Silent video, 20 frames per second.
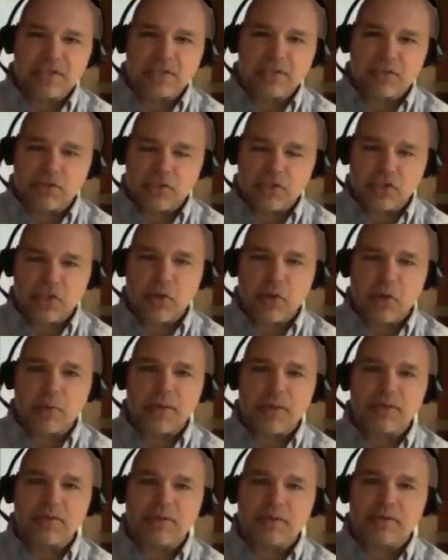to
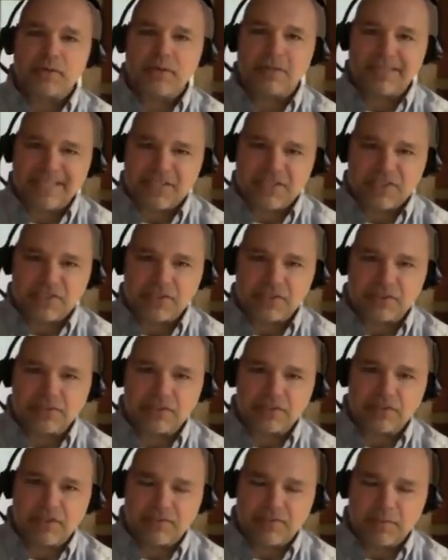showing the listener
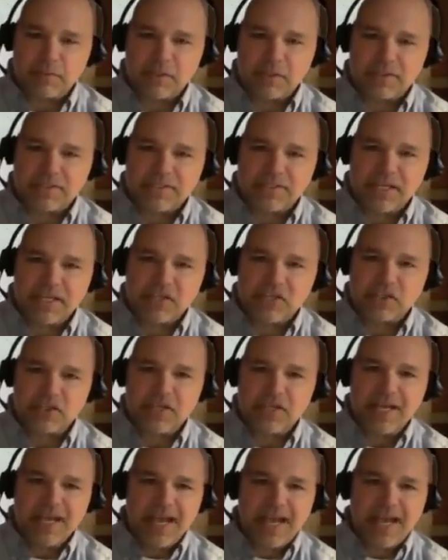of the presentation